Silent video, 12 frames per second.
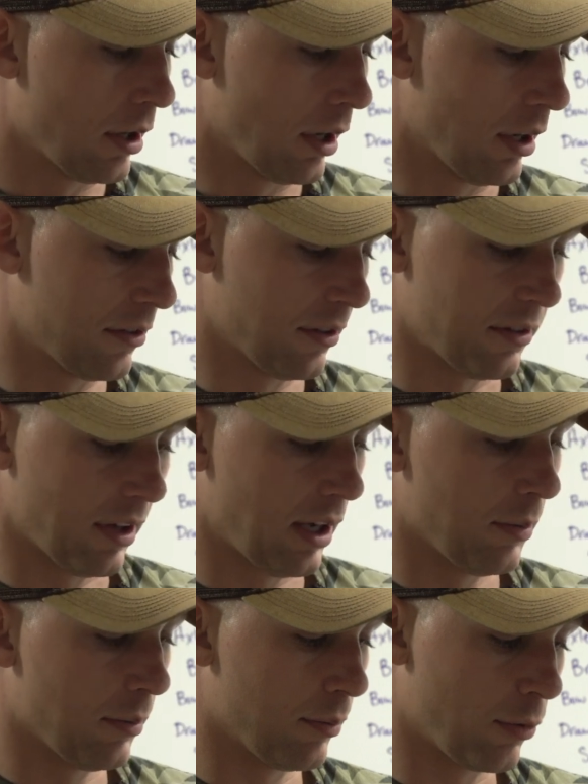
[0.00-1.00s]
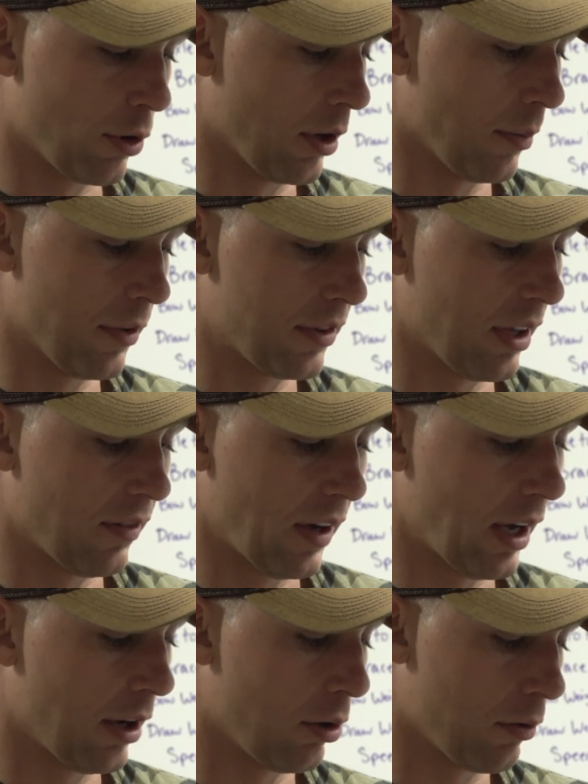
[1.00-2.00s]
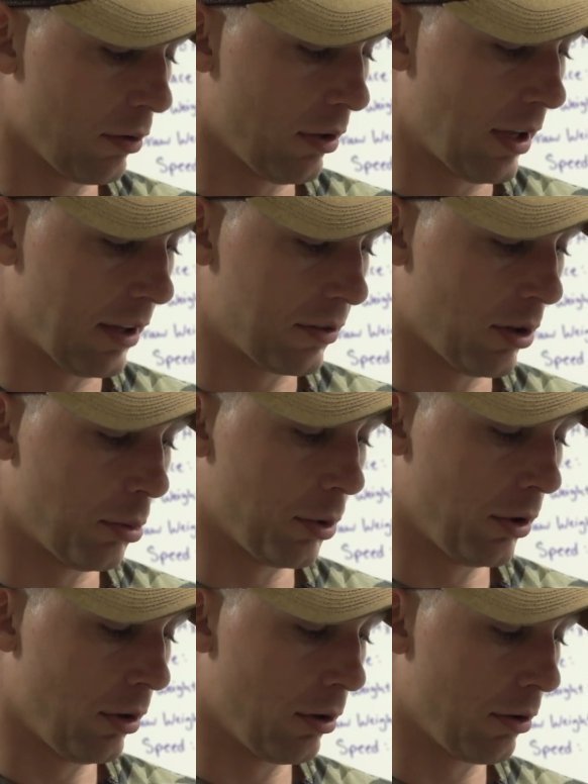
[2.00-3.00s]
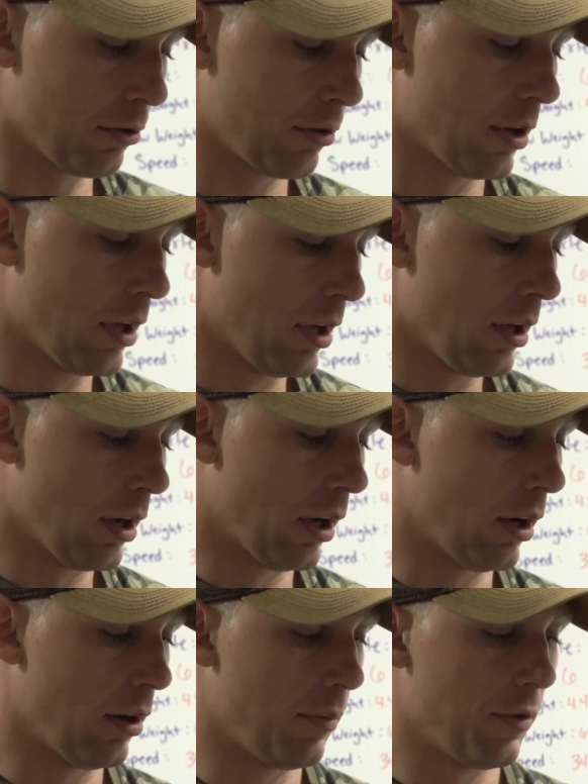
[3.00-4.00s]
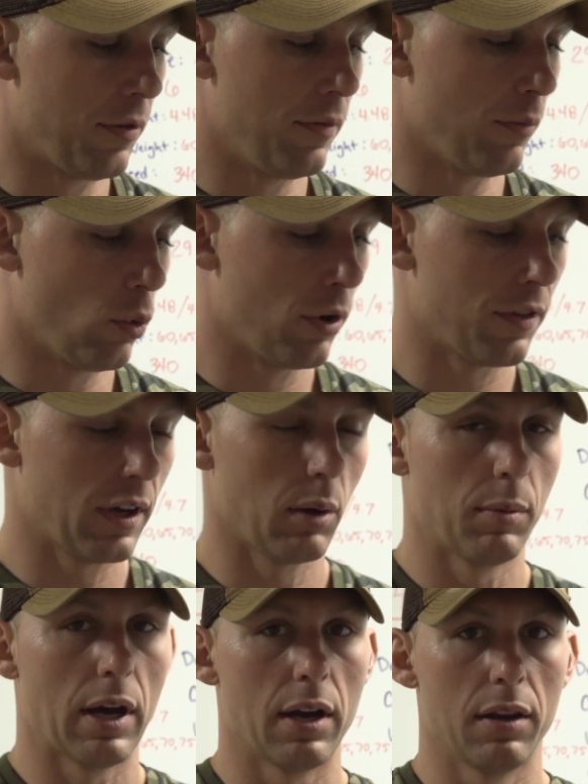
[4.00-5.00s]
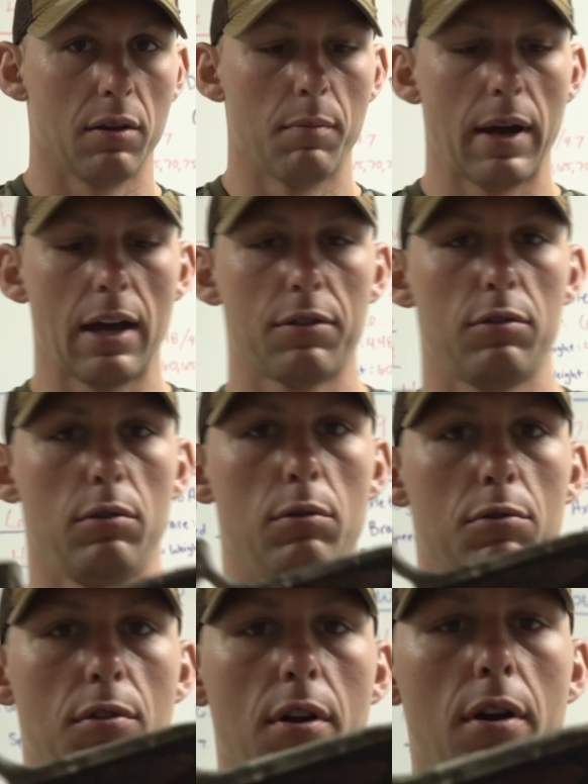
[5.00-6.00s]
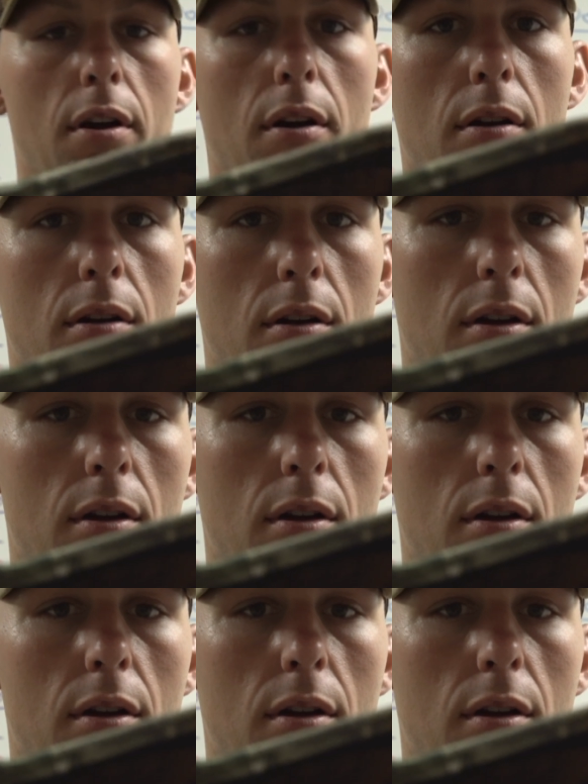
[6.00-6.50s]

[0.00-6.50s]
It's the same grip that they've had over the last couple of years. One thing about it, the Mathews there,